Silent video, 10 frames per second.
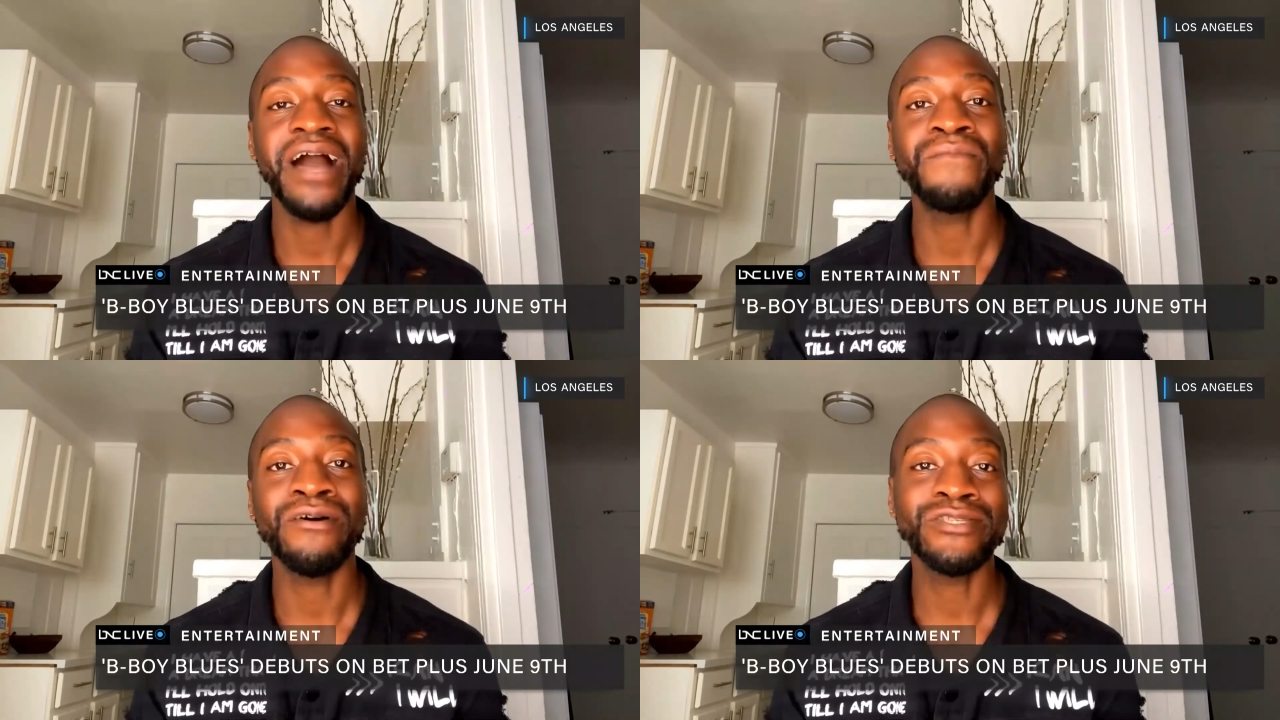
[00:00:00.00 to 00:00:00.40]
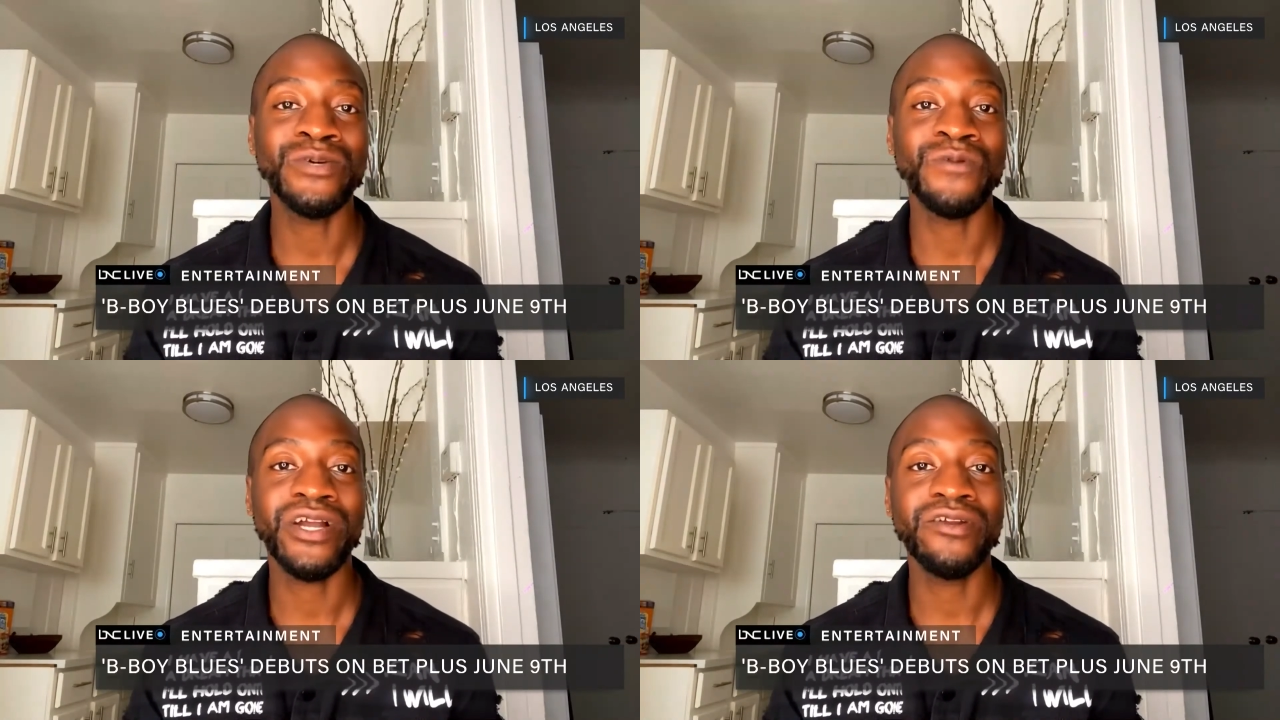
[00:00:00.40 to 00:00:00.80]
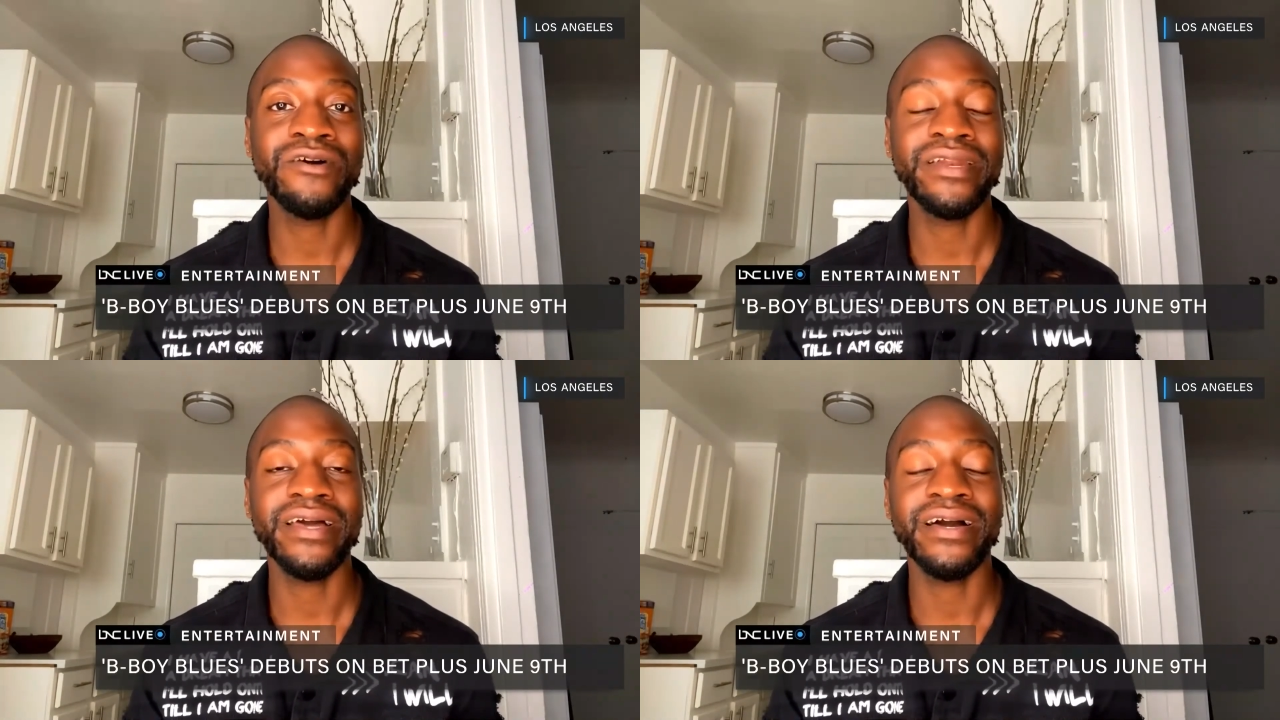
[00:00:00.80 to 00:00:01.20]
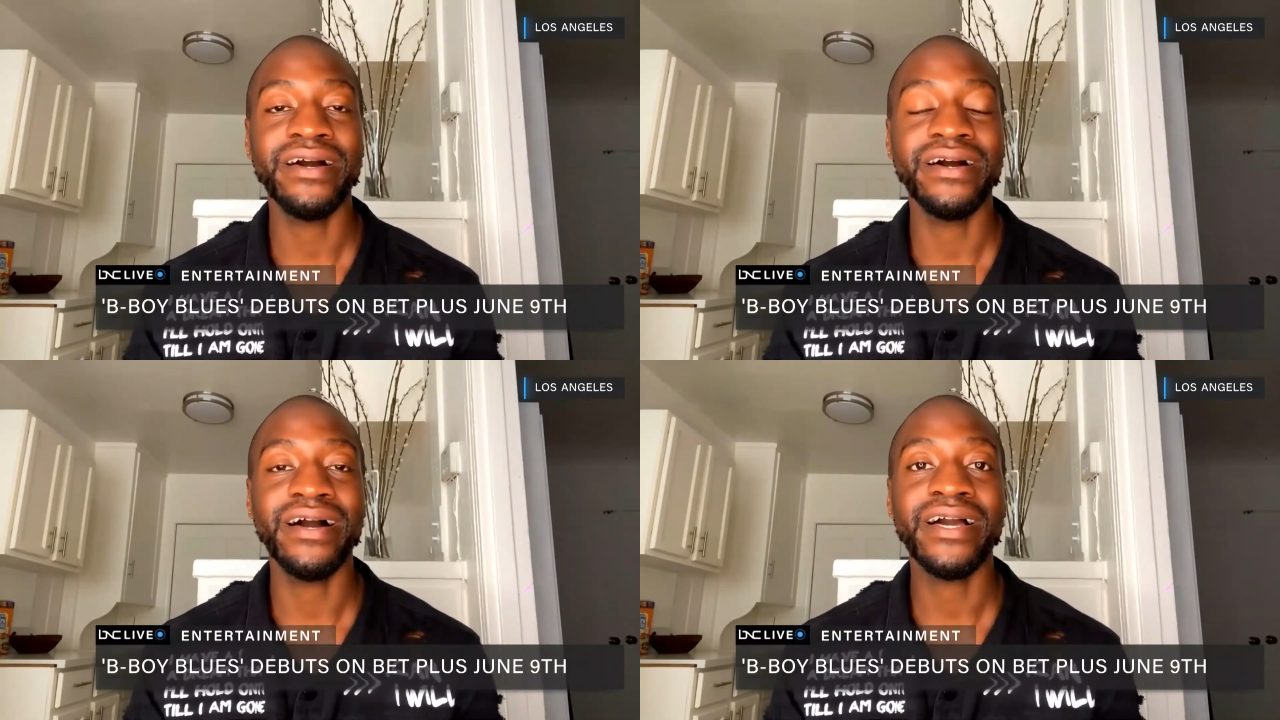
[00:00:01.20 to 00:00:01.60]
I'm also working on
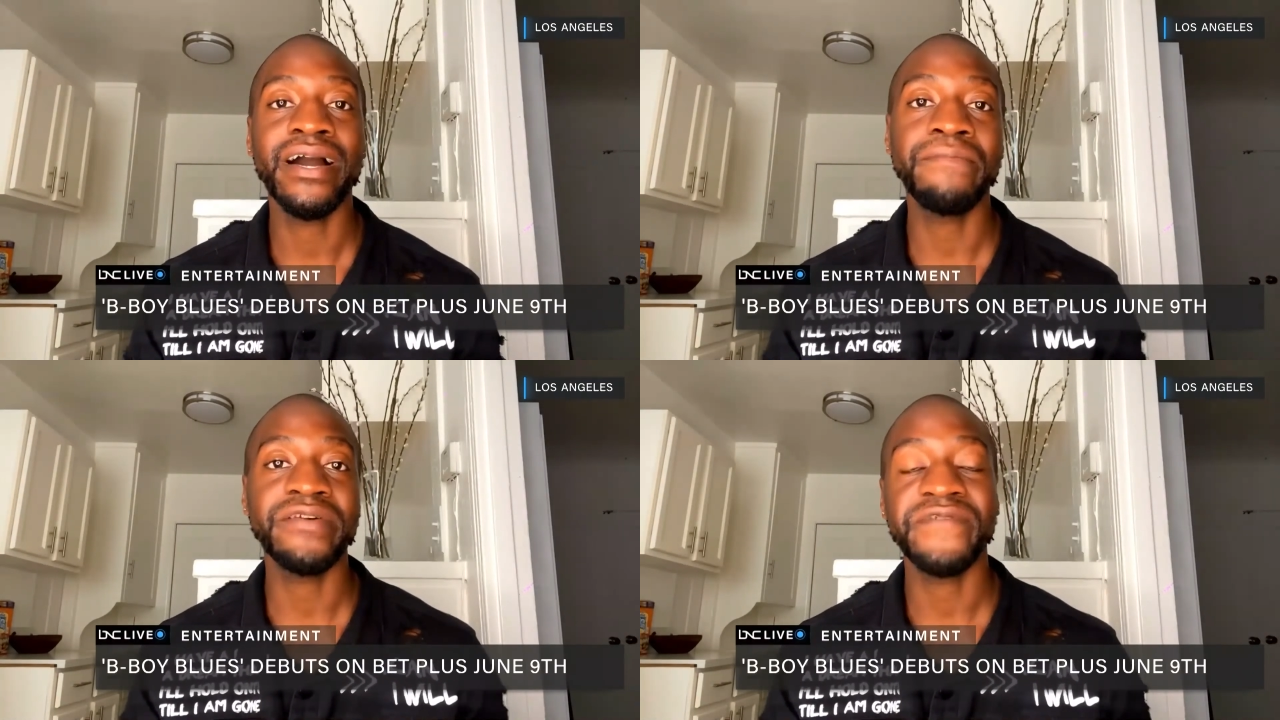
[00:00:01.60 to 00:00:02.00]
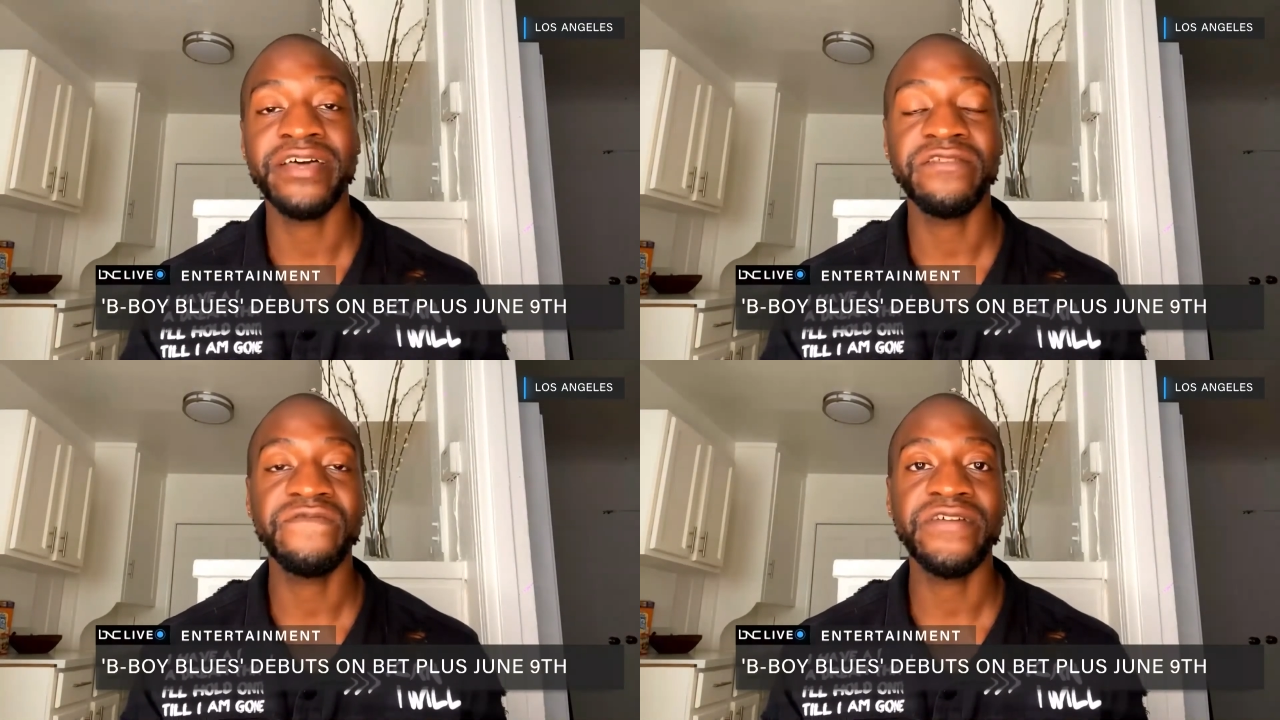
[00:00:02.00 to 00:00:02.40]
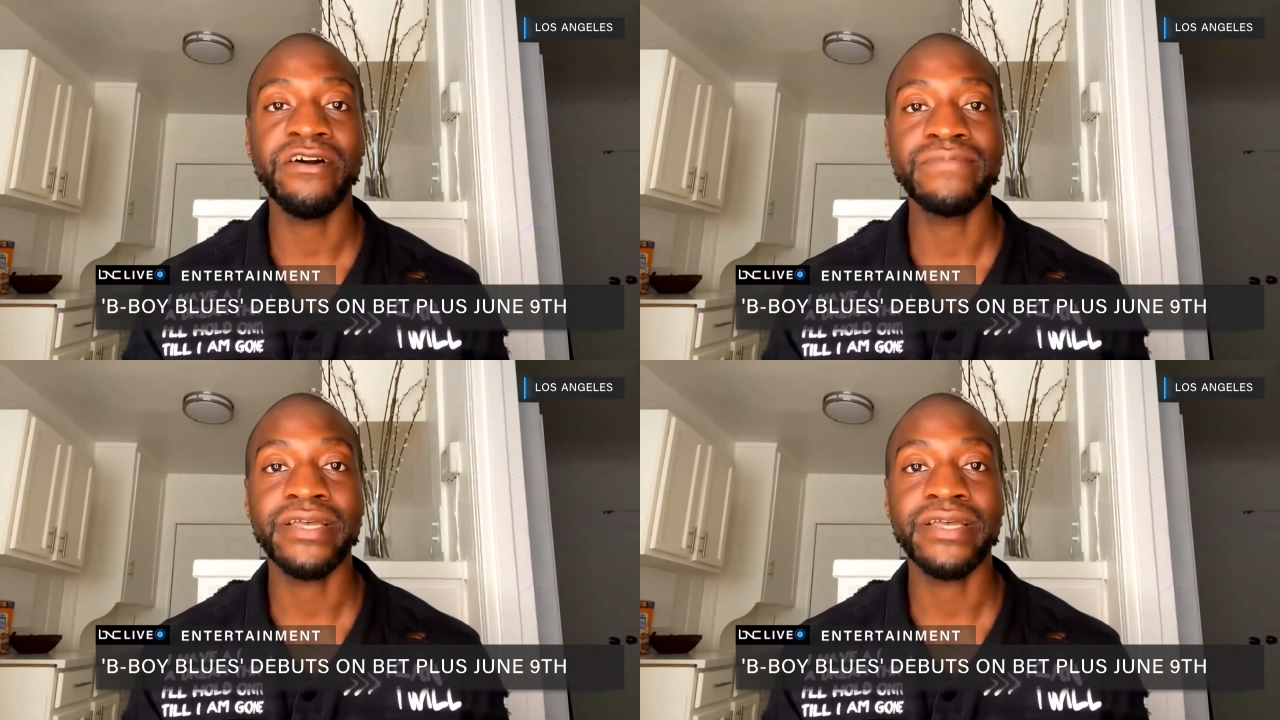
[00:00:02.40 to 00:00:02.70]
a couple of other films.